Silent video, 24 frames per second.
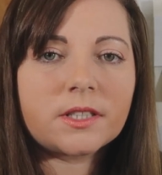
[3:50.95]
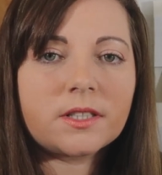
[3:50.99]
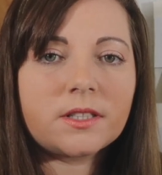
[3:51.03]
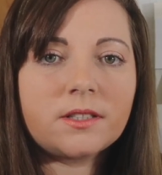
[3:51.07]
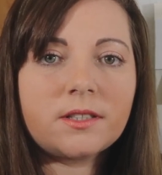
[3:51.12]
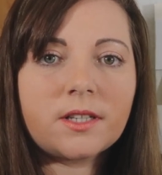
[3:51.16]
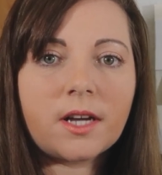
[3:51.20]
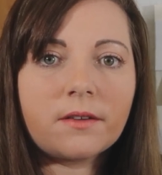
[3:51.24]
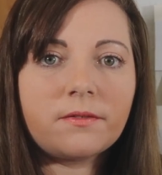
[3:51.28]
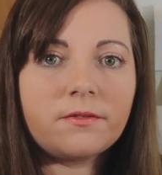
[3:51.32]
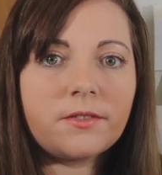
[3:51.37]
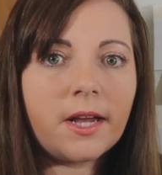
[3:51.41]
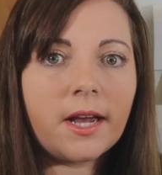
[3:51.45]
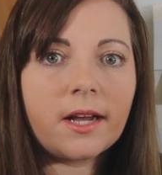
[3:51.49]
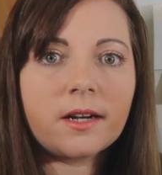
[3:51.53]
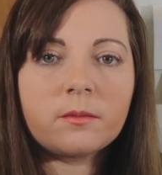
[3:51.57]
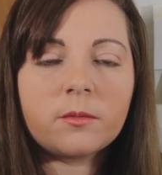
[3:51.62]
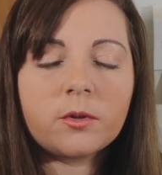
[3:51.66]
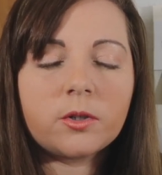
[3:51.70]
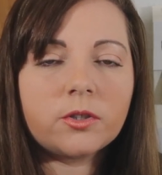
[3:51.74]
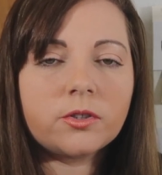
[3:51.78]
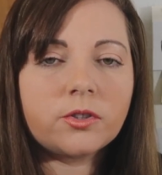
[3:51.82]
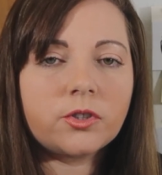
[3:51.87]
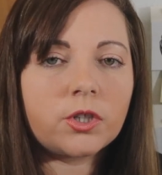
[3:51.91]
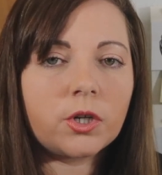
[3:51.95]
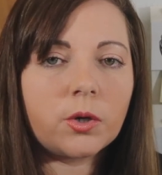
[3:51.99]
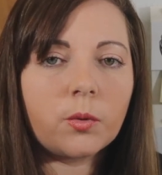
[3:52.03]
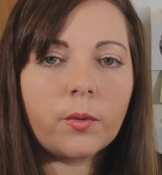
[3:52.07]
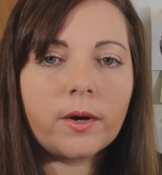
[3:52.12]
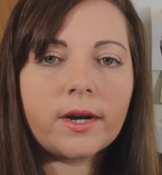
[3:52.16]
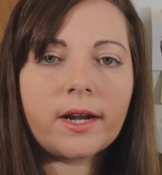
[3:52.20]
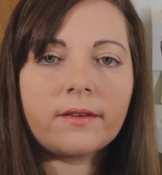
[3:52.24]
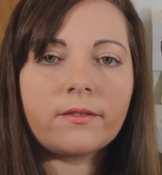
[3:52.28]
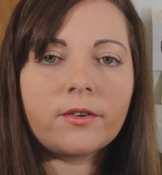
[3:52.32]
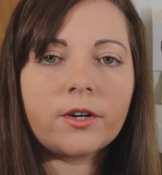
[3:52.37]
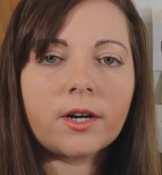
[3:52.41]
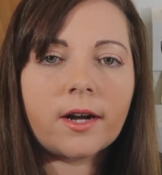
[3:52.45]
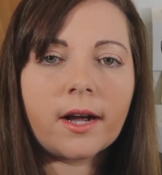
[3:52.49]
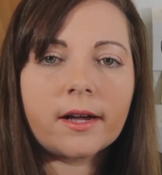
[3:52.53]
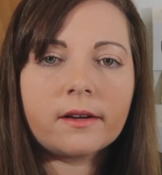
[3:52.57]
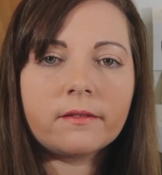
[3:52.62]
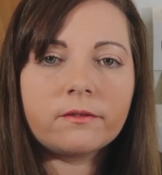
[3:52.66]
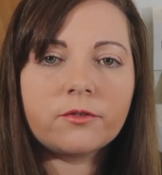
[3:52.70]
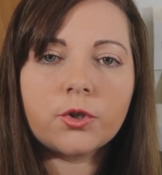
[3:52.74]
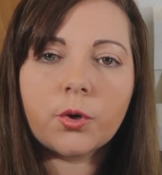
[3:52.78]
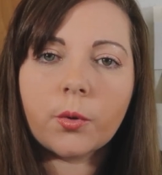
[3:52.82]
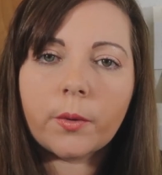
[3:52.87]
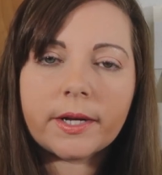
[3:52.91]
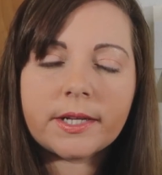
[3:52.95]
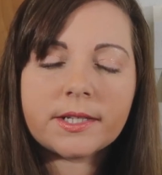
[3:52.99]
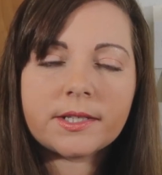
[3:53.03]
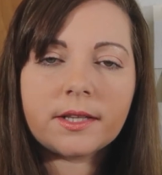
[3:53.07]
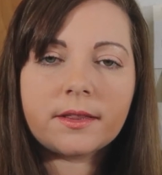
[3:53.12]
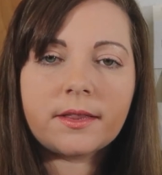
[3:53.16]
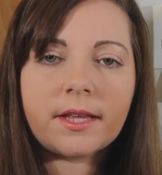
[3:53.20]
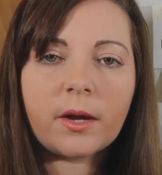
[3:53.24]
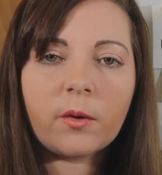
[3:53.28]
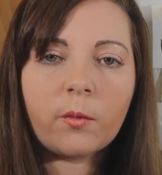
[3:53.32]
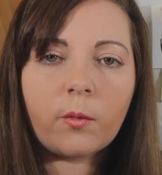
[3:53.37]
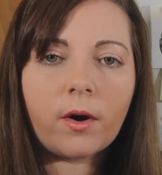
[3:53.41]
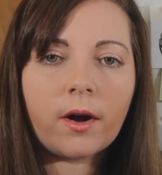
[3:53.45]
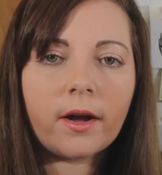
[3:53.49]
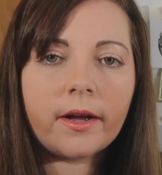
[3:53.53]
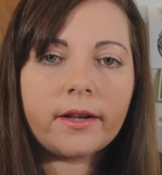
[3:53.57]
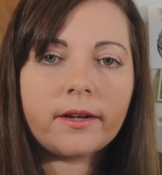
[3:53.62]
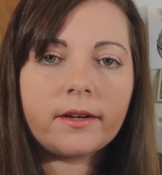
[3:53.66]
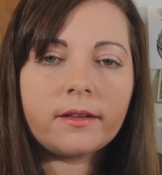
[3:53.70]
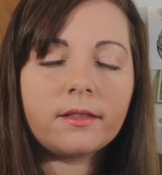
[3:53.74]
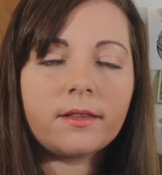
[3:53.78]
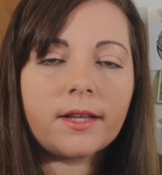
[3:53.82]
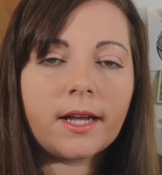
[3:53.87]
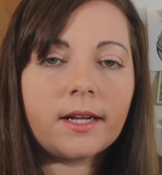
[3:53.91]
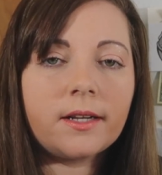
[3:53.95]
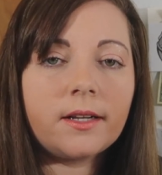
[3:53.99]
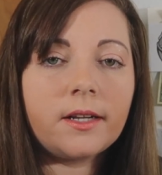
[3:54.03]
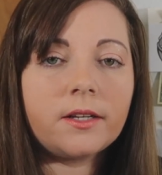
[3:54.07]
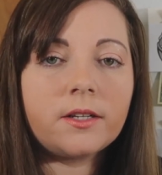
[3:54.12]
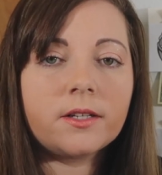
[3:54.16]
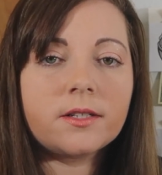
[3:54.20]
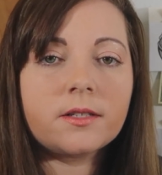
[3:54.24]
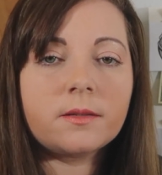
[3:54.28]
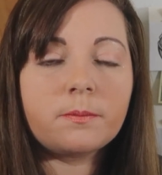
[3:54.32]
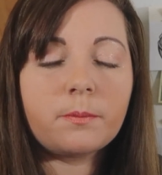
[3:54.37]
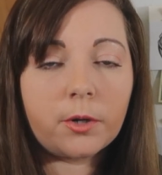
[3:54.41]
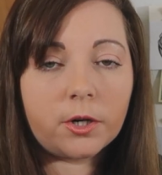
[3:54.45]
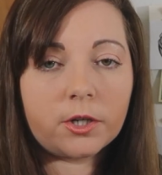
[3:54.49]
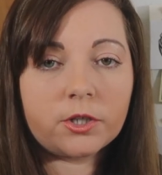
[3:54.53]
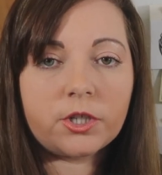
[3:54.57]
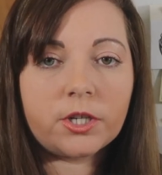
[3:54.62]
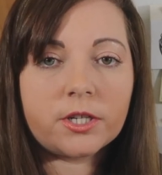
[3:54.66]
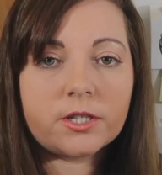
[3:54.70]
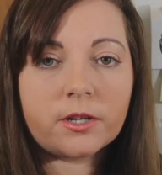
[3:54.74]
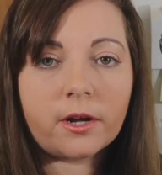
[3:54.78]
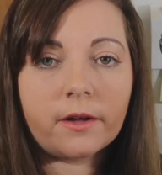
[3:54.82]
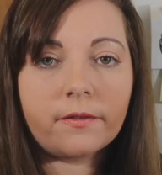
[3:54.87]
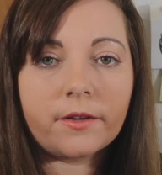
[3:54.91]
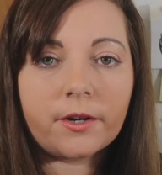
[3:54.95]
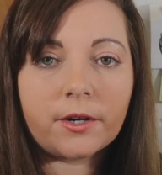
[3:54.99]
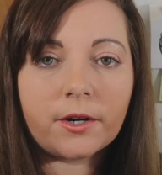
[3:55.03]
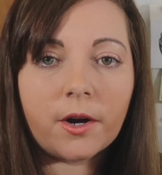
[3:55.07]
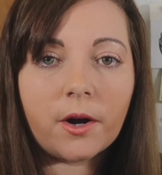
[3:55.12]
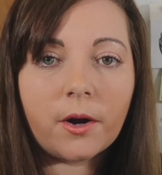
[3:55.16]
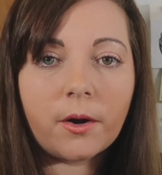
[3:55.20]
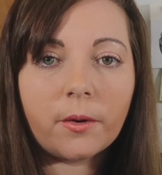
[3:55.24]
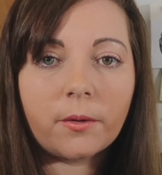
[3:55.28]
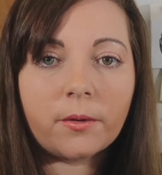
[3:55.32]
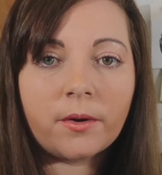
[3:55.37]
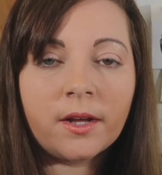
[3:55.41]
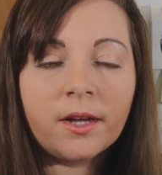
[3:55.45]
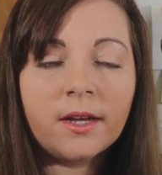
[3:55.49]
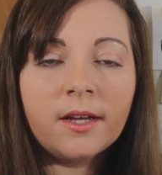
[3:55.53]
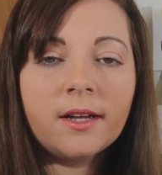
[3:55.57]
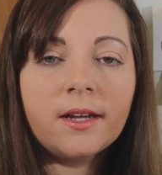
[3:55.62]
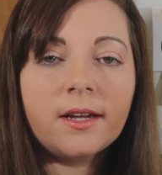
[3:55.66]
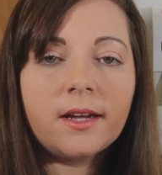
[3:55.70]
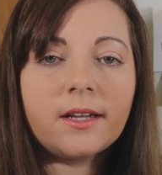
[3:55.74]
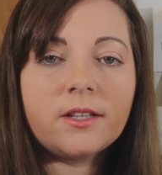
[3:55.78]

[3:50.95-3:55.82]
stuffed animals or whatever kind of toys that they want, they need to purchase on their own.